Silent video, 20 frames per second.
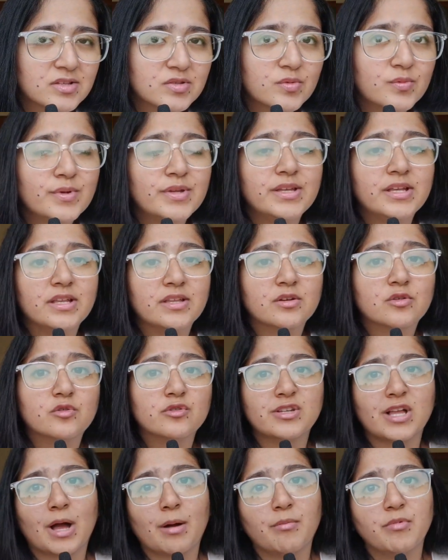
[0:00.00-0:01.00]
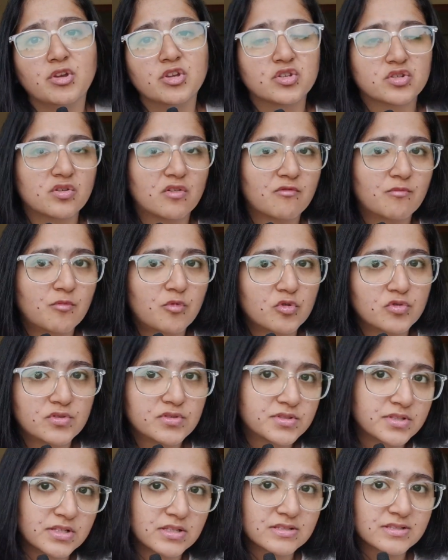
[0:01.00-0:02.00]
So we need the collaboration of both the
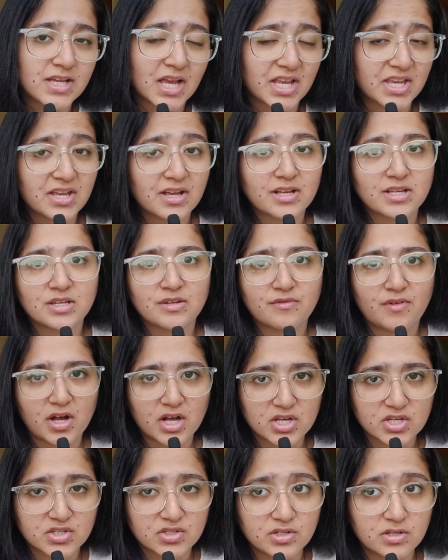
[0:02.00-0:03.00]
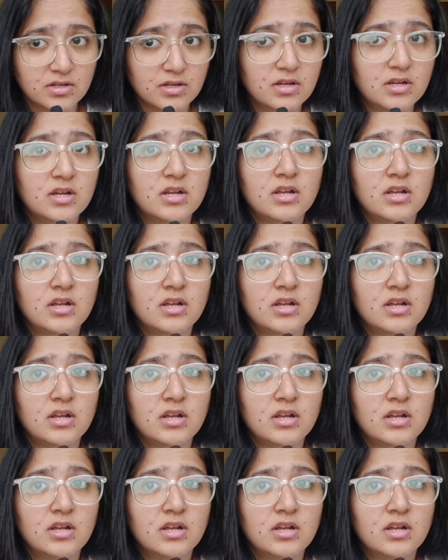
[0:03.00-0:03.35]
things, technical and functional.